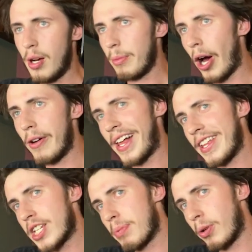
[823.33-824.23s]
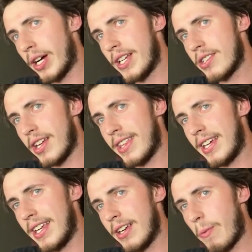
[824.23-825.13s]
I'm going Alex Perez. I
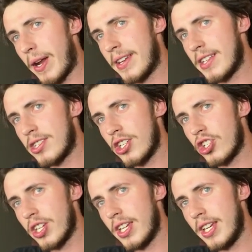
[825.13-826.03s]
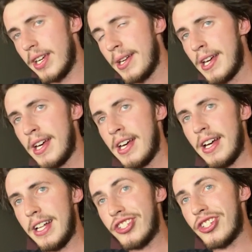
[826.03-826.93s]
think he can win a decision here.
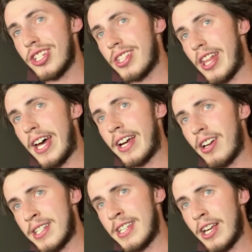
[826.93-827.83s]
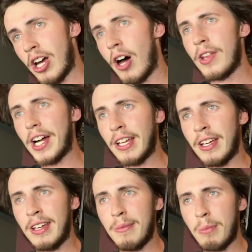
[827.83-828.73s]
It's just like, I see it going like
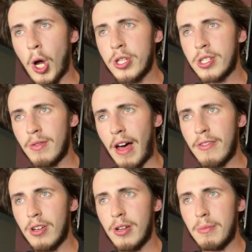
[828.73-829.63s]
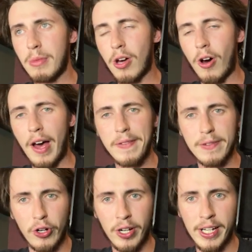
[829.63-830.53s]
most of other Mokaev's
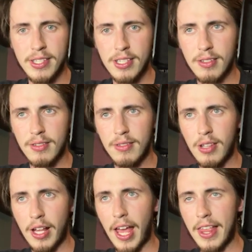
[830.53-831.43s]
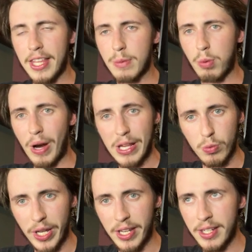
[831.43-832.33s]
fights. Like Alex Perez
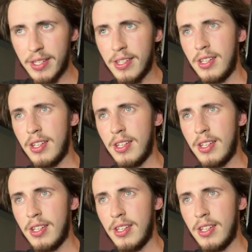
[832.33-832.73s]
winning.